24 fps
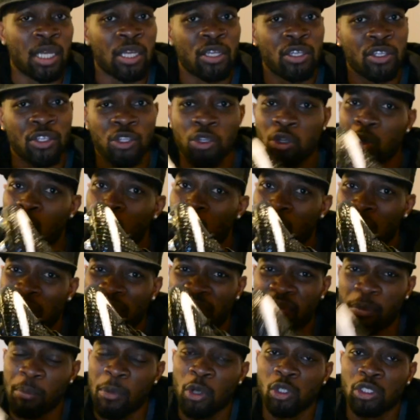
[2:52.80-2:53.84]
You can wear for
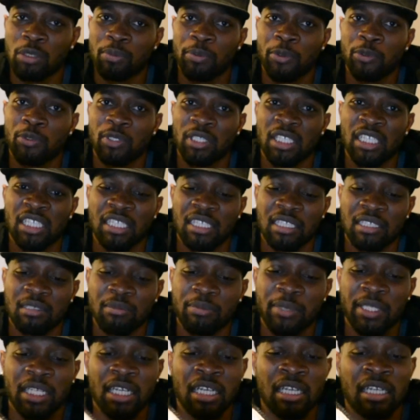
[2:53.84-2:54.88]
multiple seasons
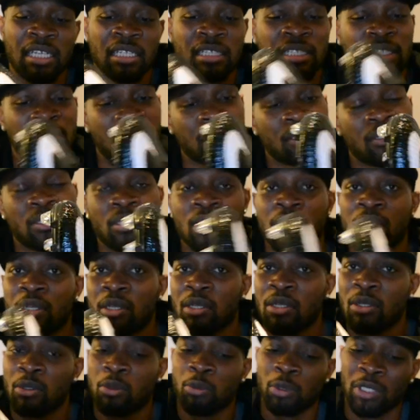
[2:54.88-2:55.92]
because,
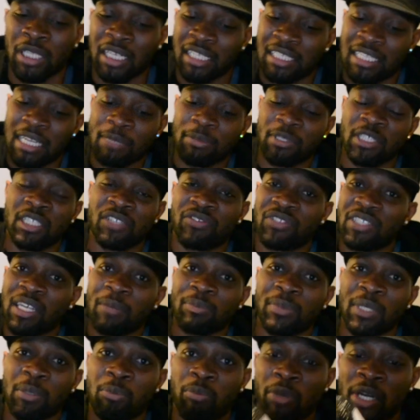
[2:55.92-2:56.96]
with the exception of
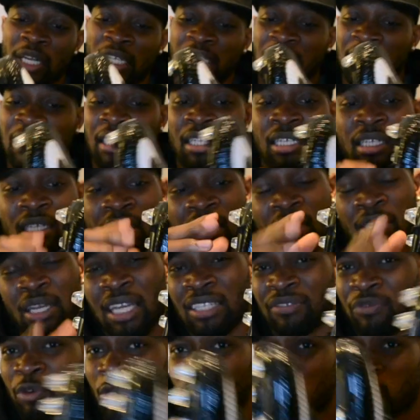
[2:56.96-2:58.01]
something breaks, as
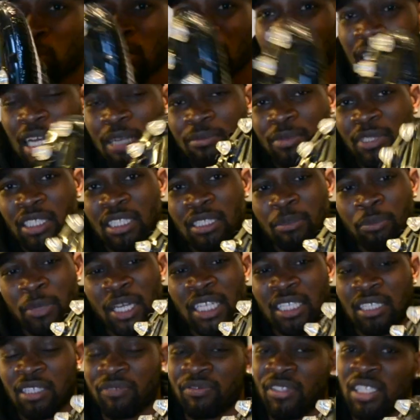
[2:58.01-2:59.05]
far as when it comes to the
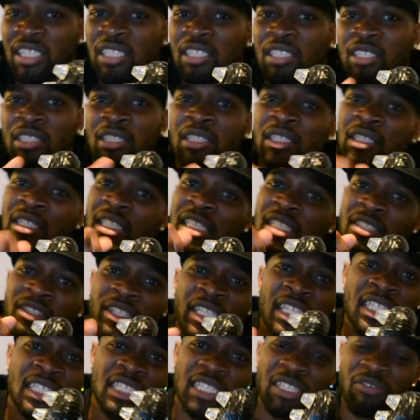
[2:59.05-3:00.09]
base of these are
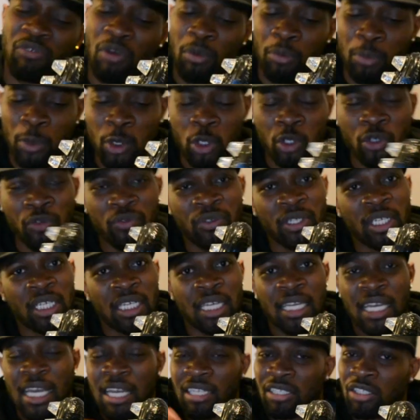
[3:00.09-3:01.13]
easily removed
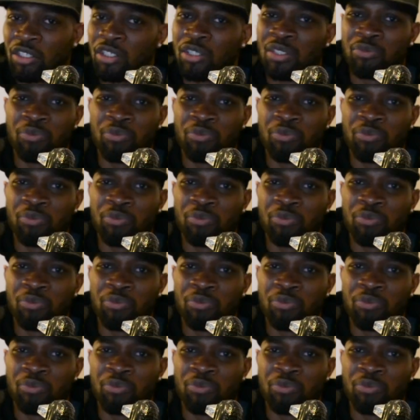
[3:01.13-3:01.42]
and you can